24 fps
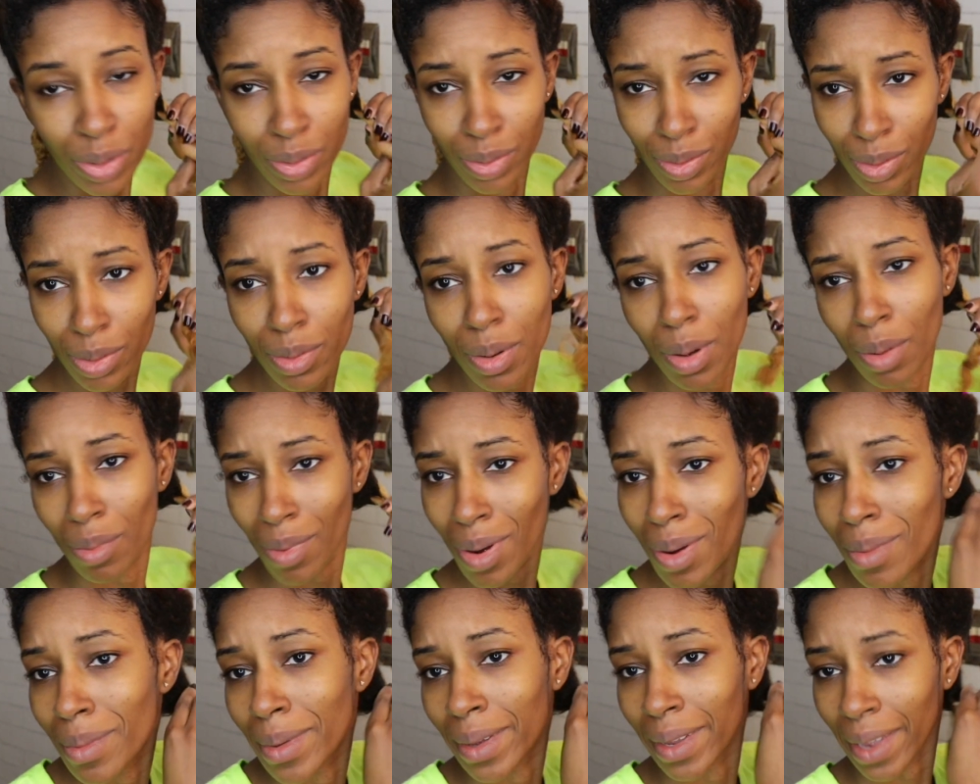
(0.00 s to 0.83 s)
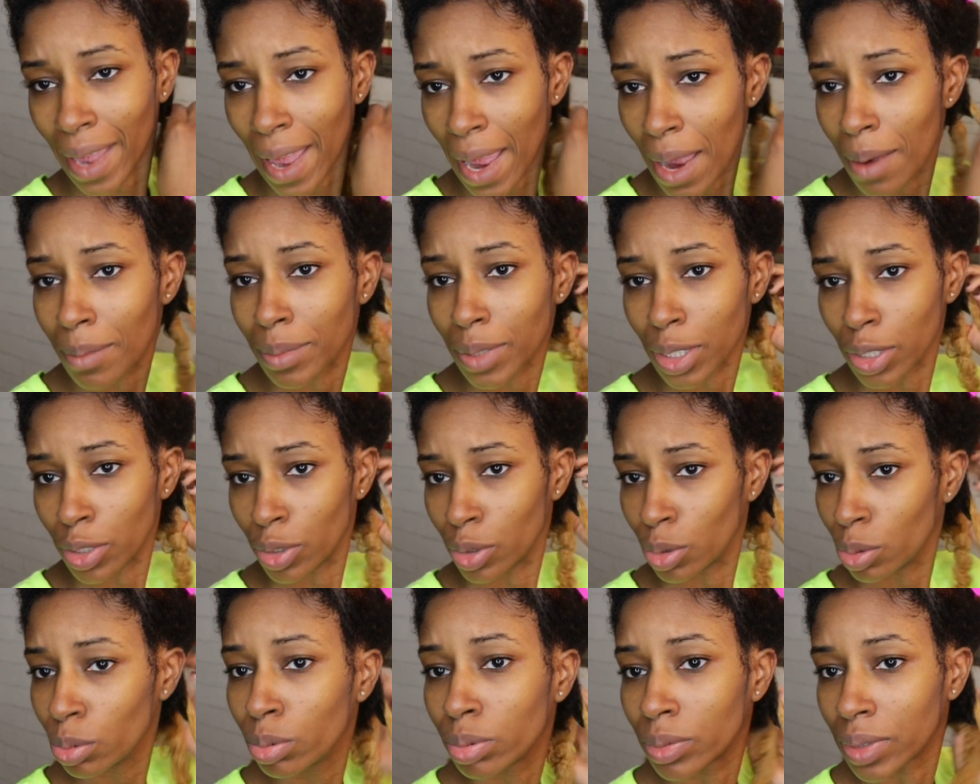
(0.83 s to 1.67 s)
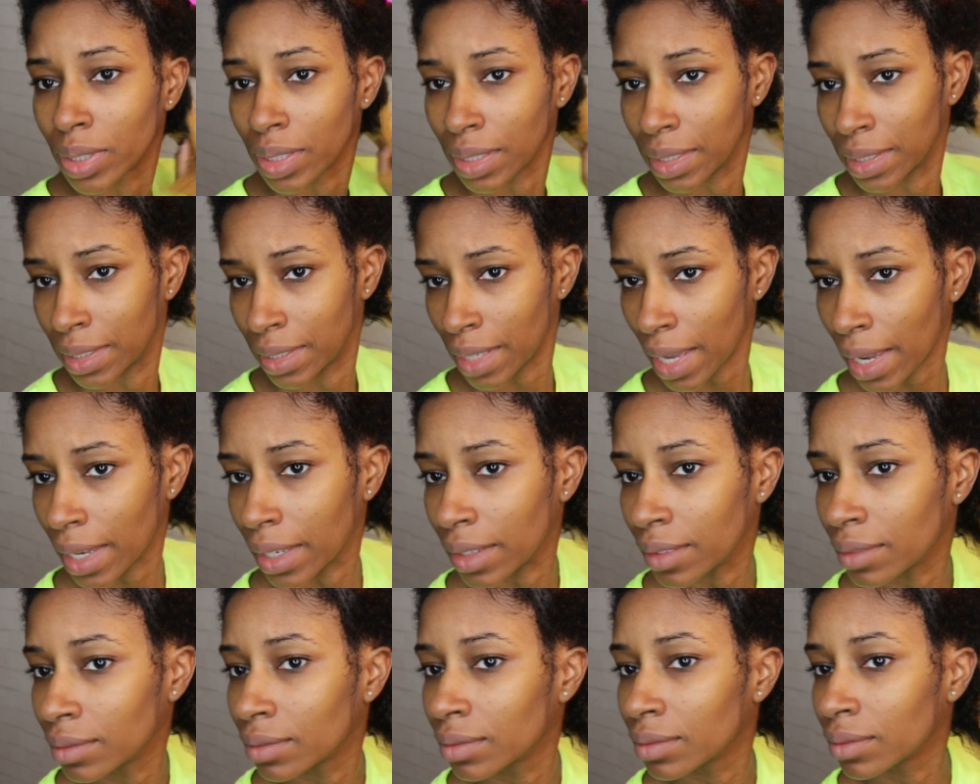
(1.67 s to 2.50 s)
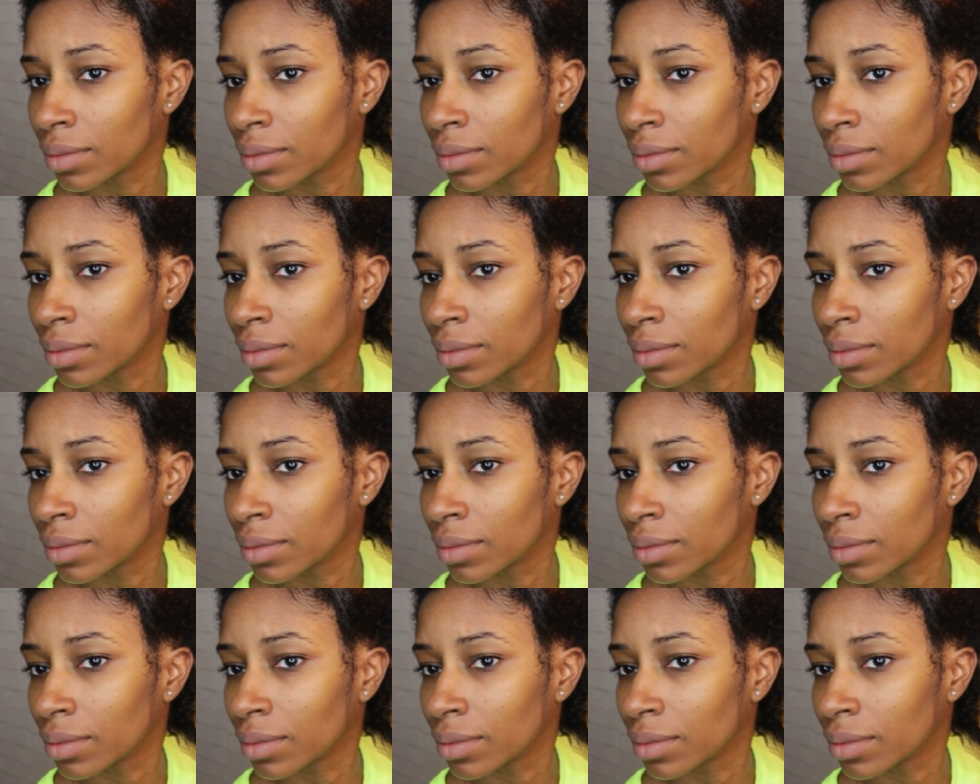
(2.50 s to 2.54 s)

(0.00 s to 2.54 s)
doing what we came to do today.